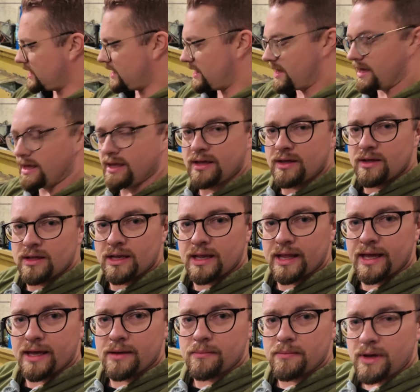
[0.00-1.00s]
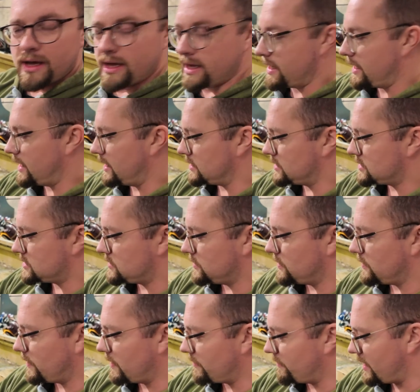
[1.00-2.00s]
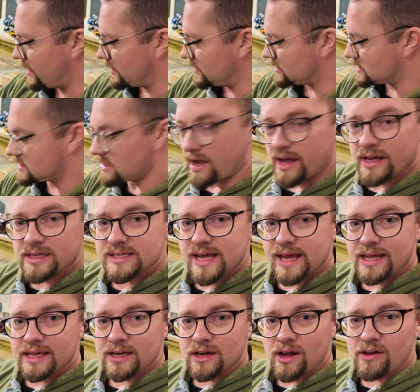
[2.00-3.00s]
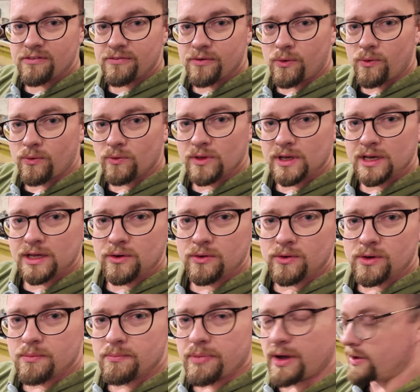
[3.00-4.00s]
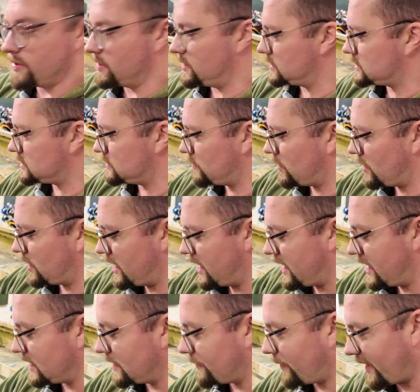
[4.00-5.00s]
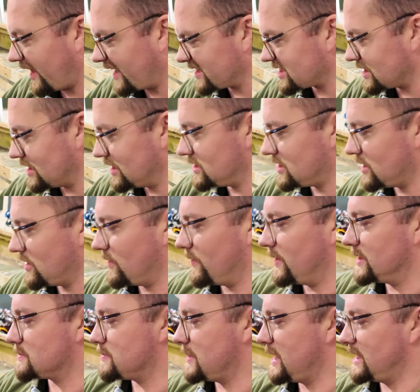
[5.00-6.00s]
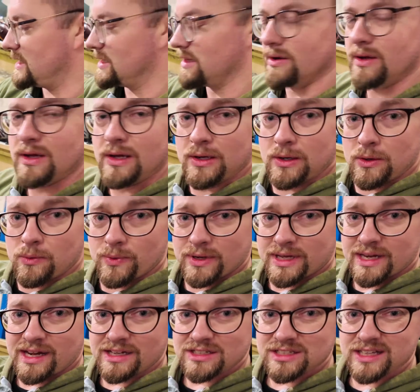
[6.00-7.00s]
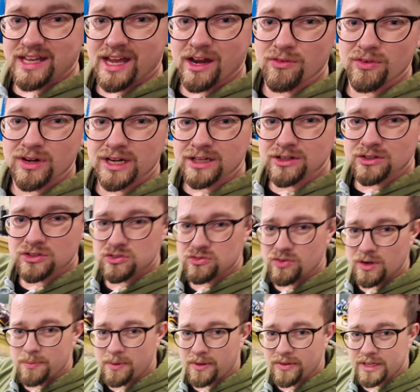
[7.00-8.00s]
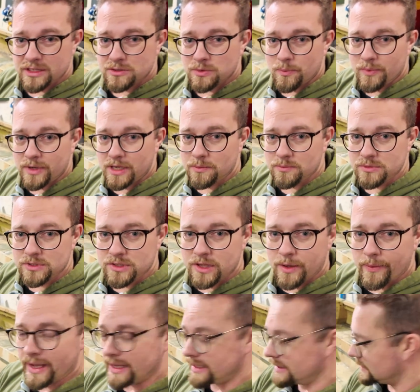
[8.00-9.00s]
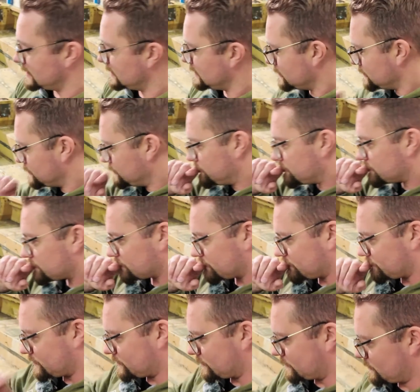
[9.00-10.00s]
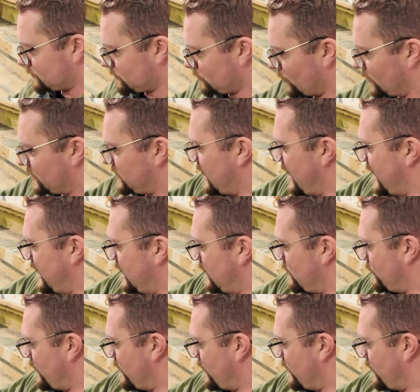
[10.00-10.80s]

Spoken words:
here, Liam and Stuart went round and started taking off all the little components that are on here. Now what that's going to do is mean that we can actually get a really good strip on this when we come to do it with the 80